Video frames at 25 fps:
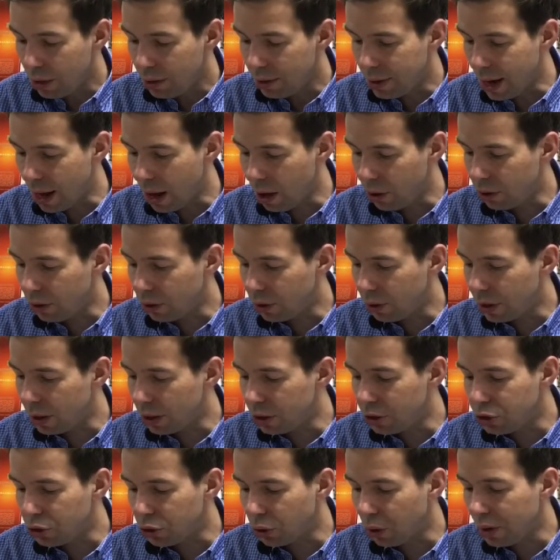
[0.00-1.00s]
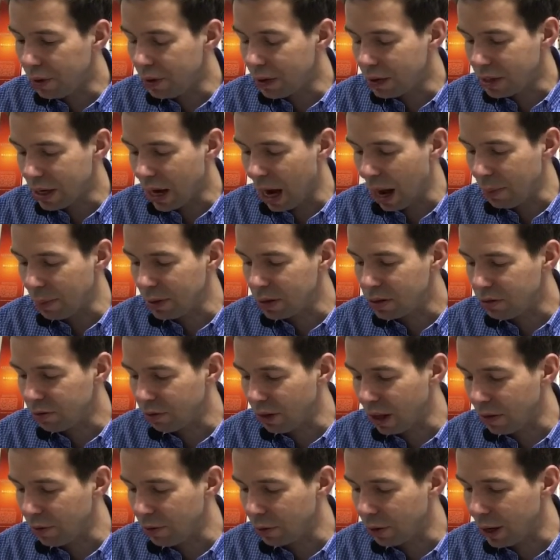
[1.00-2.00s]
Now you can enjoy the timeless
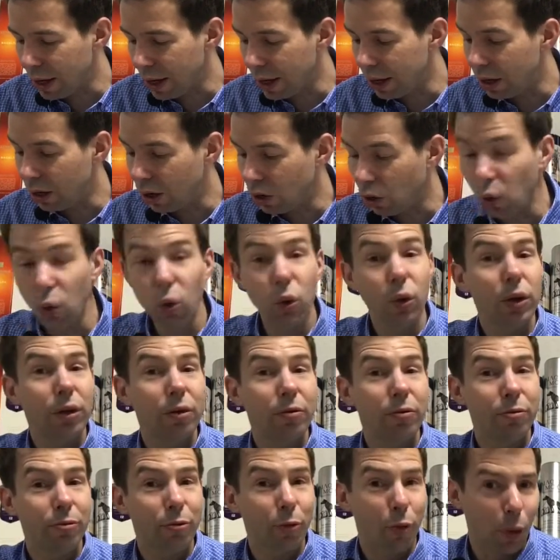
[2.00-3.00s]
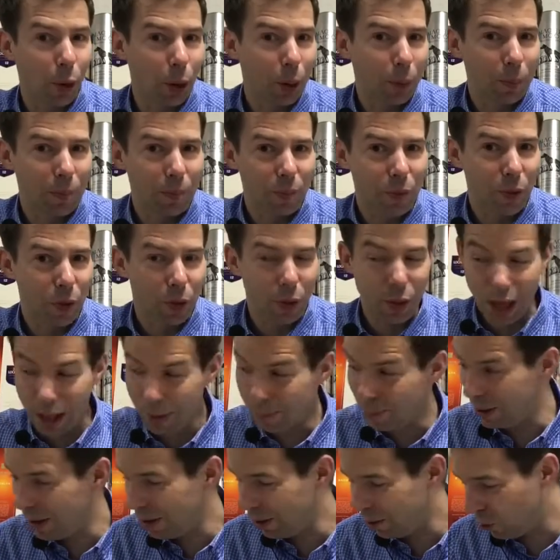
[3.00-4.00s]
flavor in a golden form,
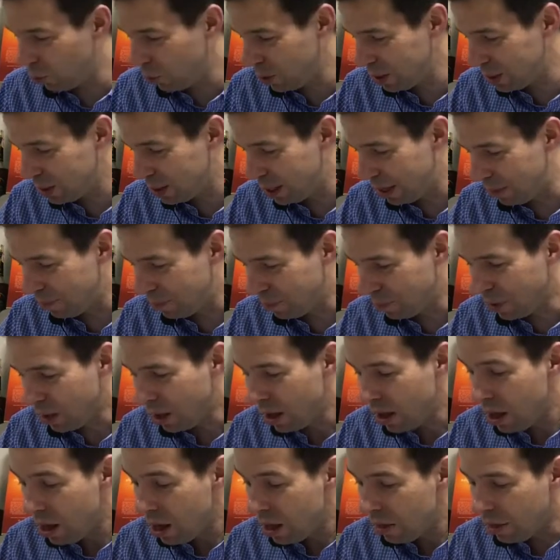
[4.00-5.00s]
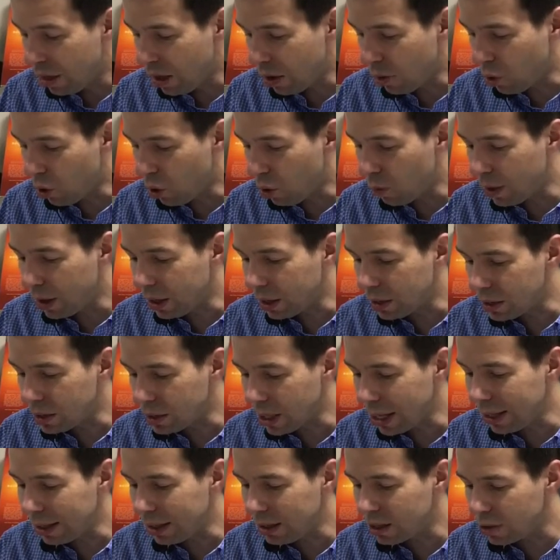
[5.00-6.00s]
that being the whiskey. The aroma is
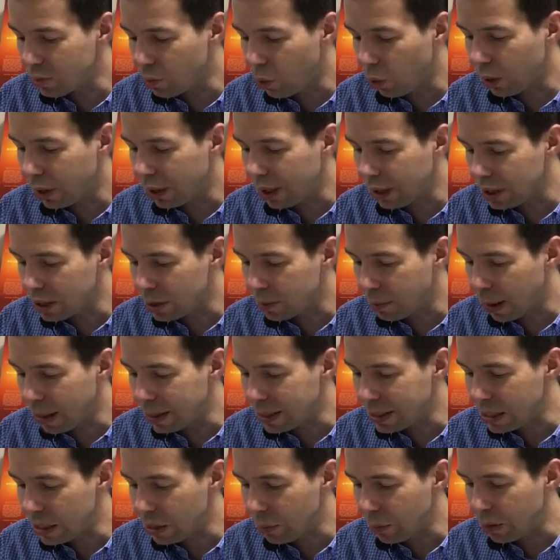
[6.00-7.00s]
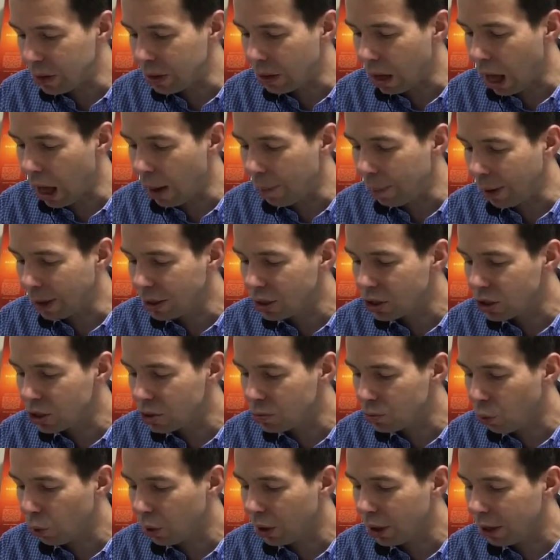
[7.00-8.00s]
slightly smoky and spicy with a much
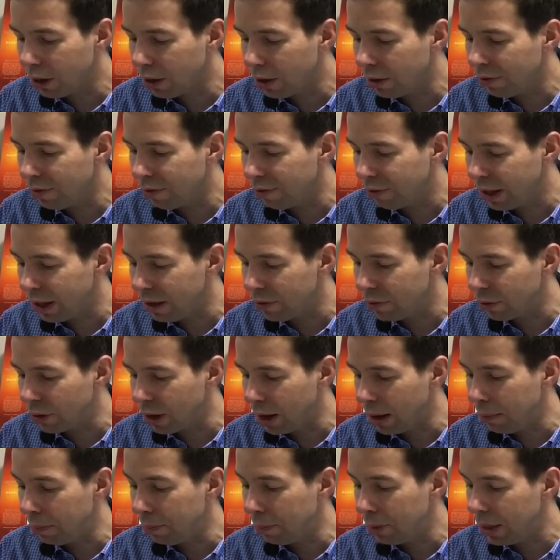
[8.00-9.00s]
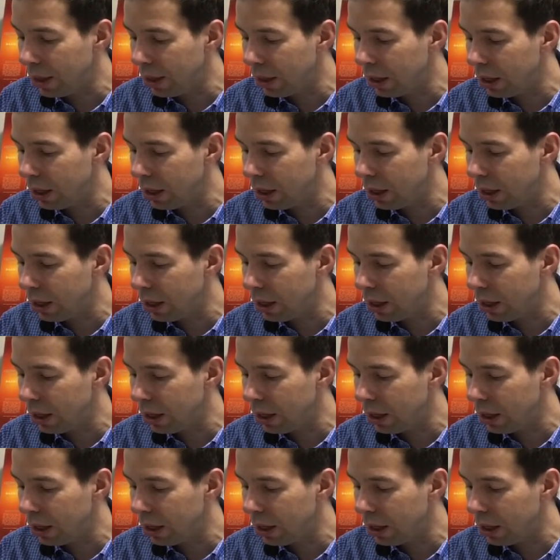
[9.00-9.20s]
smokier flavor and